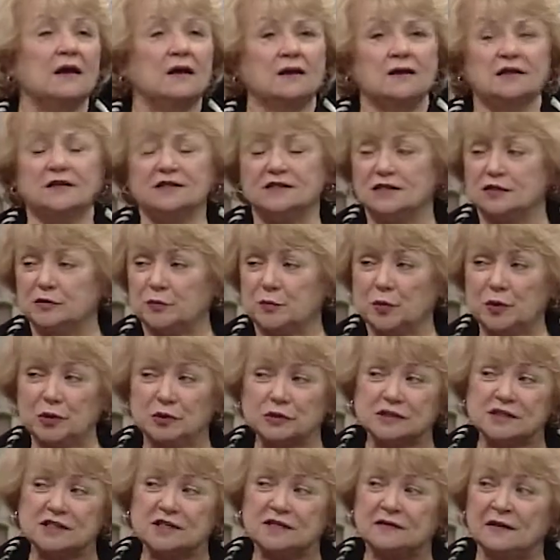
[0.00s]
is the
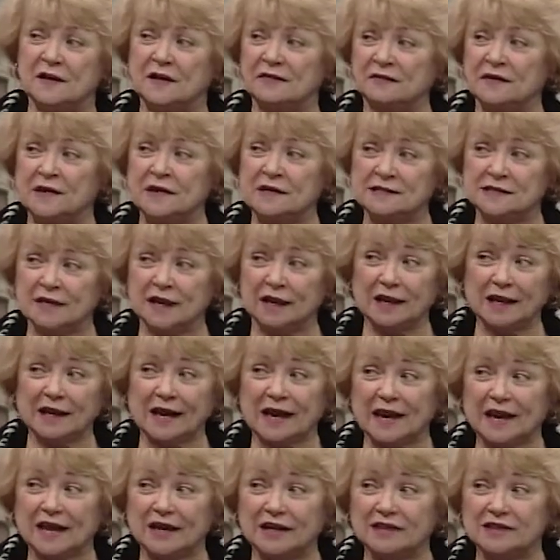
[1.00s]
person that they
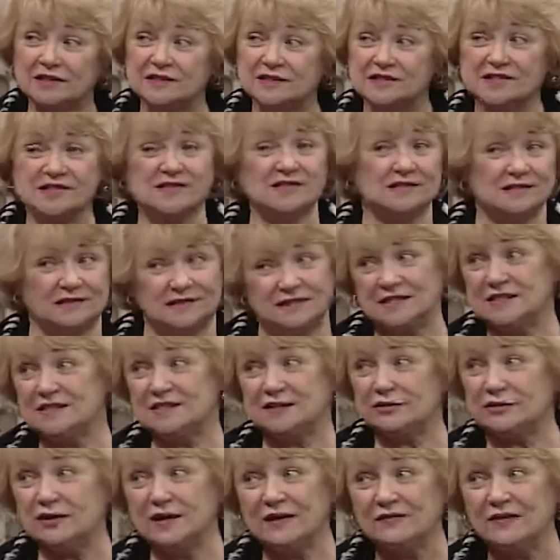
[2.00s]
delegated st-
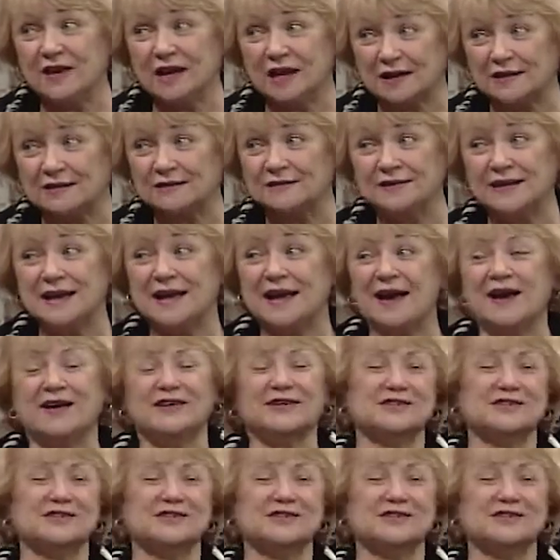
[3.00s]
still living? Yeah.